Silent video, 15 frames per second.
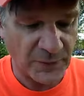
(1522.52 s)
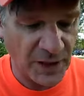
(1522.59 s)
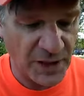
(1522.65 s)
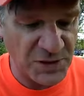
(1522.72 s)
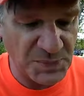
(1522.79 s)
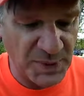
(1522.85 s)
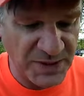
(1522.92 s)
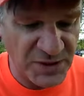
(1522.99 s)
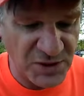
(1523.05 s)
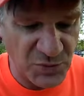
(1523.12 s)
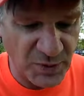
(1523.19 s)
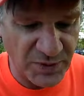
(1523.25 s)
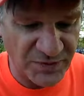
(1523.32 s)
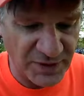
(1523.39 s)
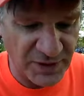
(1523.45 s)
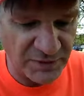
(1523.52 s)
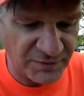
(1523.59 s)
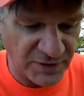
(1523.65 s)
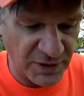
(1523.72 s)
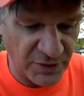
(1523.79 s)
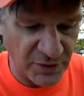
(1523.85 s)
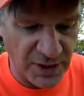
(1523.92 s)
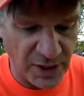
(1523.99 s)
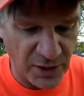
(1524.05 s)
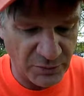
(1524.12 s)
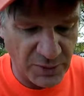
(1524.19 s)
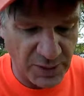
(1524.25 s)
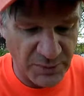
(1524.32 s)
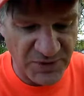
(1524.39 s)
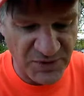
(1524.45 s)
As best as we can figure it out.
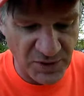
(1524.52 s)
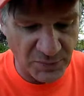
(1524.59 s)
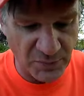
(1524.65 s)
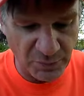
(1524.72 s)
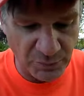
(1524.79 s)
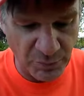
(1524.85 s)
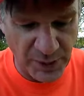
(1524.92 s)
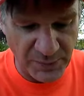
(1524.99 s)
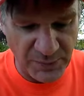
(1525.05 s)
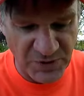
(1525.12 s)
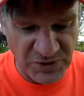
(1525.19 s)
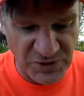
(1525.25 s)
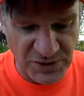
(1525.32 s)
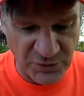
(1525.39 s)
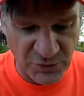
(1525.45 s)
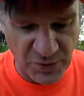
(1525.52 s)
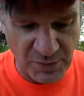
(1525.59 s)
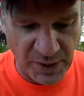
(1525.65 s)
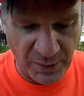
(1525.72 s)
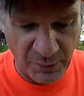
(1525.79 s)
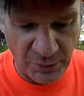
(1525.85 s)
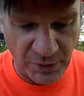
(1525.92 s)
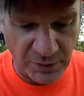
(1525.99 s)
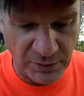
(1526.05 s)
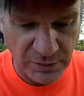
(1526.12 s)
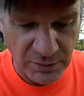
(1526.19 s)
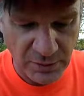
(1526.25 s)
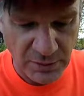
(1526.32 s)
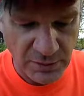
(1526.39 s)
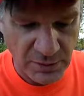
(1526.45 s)
Maybe some babies did remember,
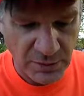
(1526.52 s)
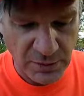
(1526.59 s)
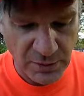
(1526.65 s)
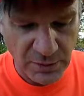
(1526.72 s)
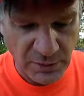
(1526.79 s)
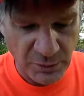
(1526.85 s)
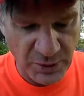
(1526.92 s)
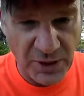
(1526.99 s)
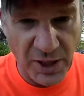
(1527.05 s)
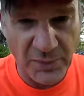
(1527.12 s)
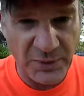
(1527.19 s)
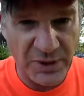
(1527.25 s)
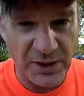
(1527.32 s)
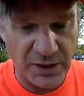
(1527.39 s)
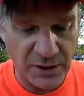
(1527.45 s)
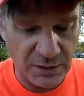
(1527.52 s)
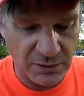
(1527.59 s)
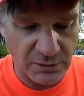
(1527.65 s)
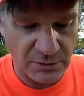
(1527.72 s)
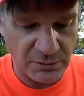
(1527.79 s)
but not me.